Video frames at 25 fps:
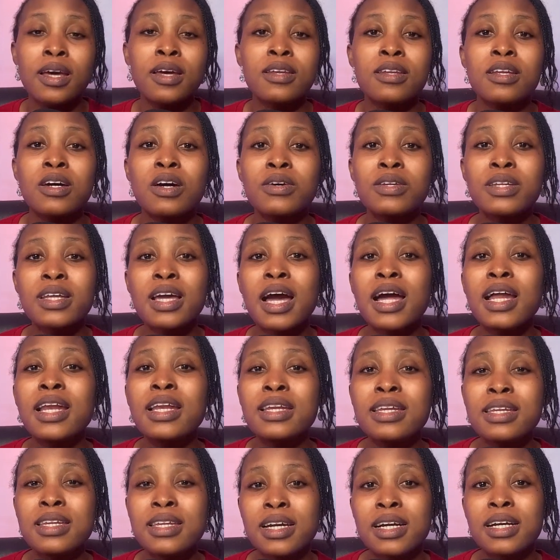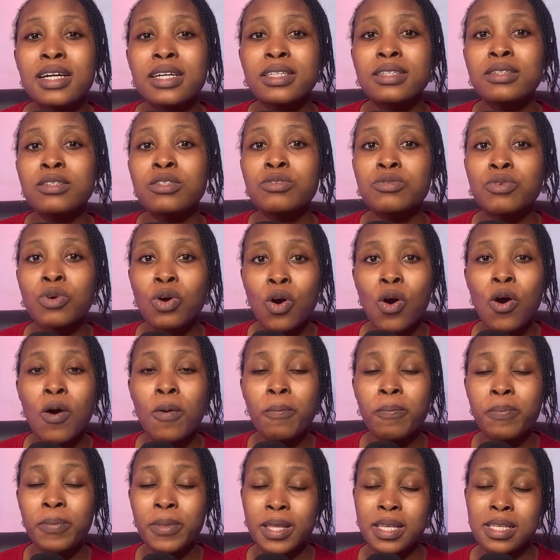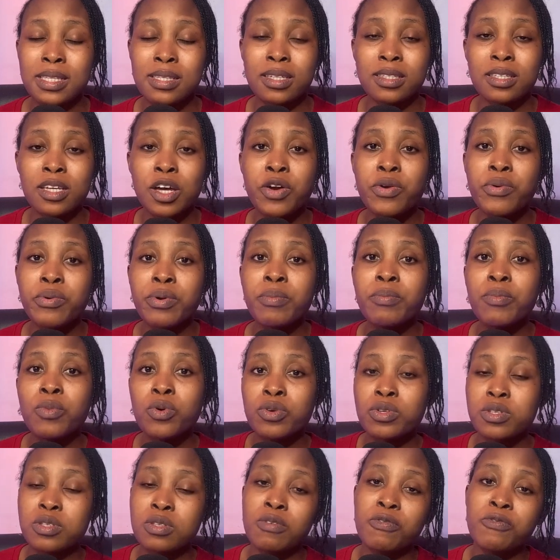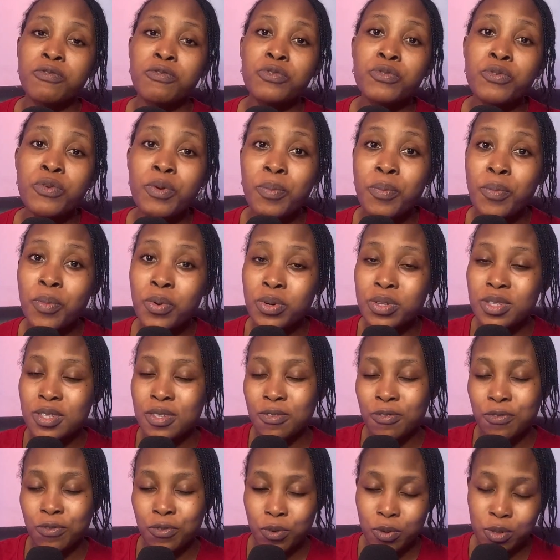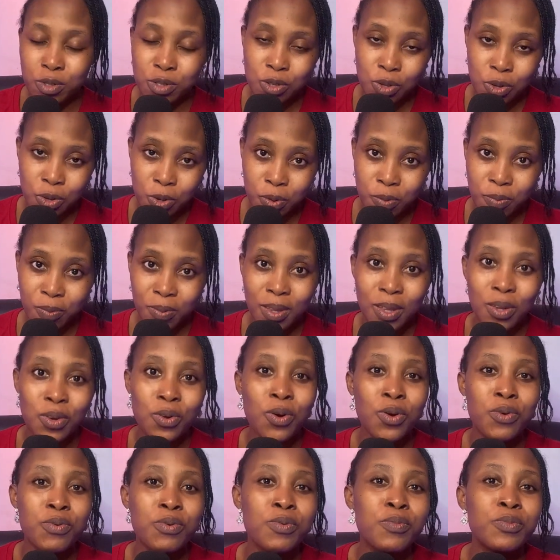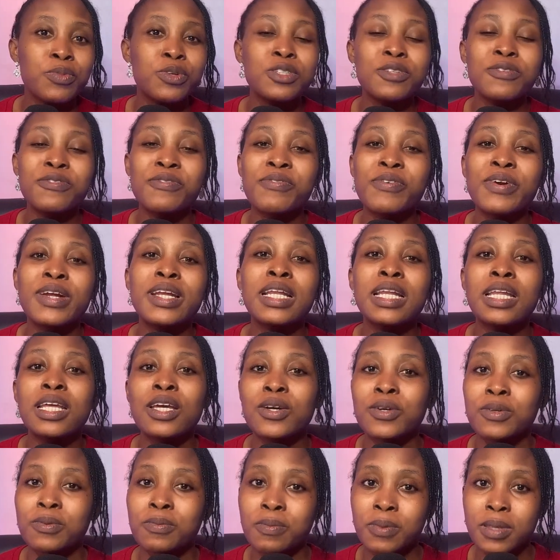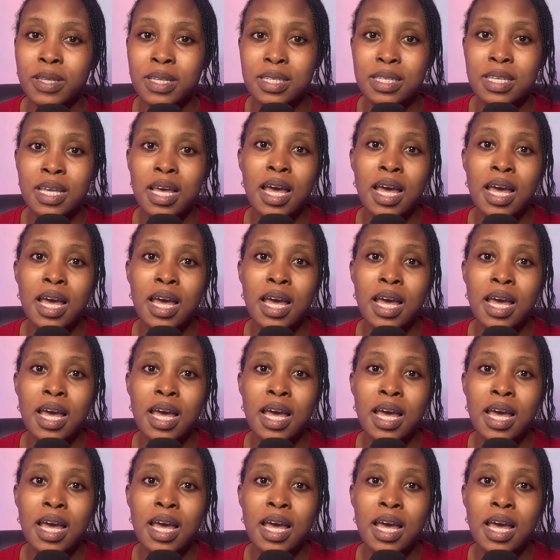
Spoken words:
Now there are companies that are remote first companies or remote friendly companies.